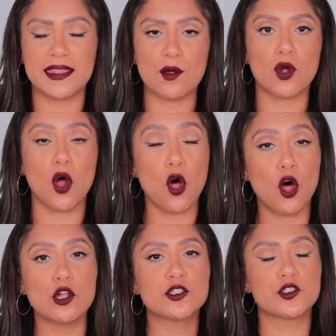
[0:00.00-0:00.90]
They were
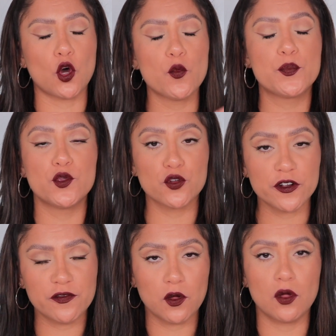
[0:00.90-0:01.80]
all so
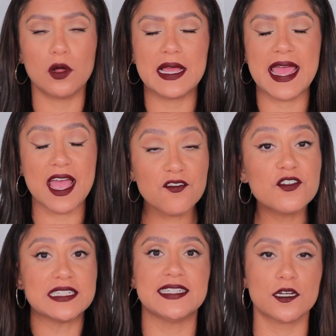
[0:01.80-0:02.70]
beautiful,
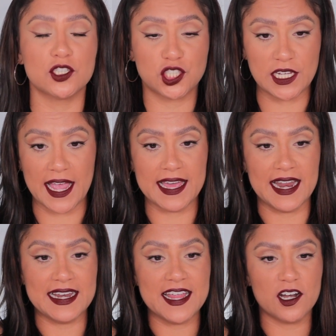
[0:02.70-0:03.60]
every single shade.
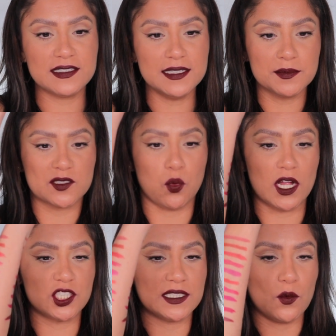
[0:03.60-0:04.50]
And here are some
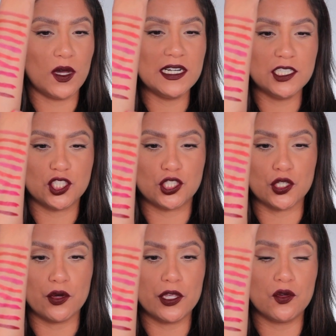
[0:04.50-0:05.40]
swatches. I wanted to
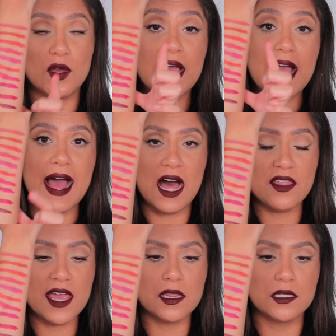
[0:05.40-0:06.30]
show you
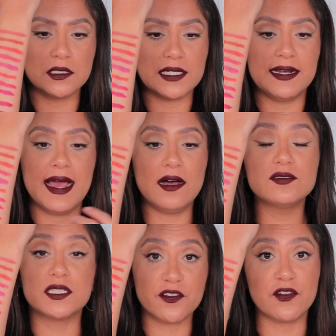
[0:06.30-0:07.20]
how they look and
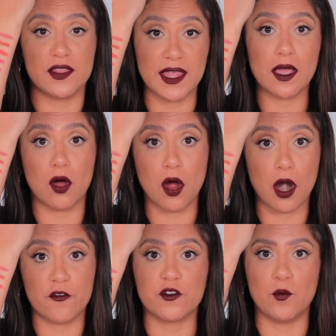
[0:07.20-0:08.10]
how different they
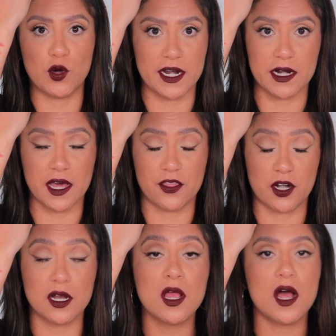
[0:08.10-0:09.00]
are from one
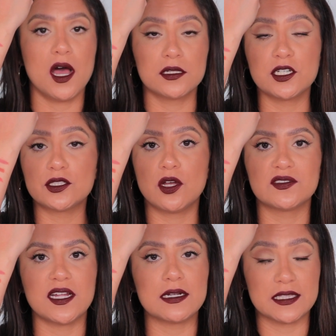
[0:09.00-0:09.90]
another.
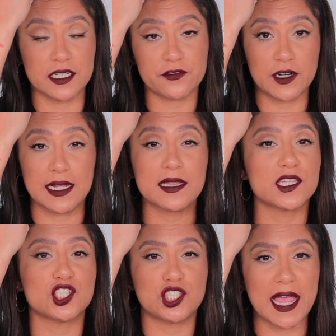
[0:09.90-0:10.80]
Undertones are different,
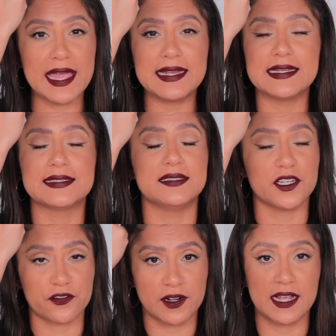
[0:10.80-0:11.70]
the shade is
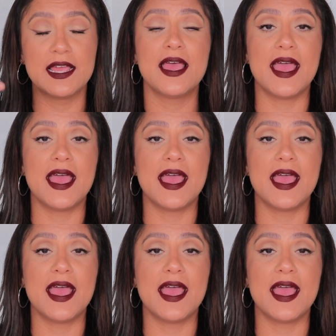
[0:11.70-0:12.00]
different.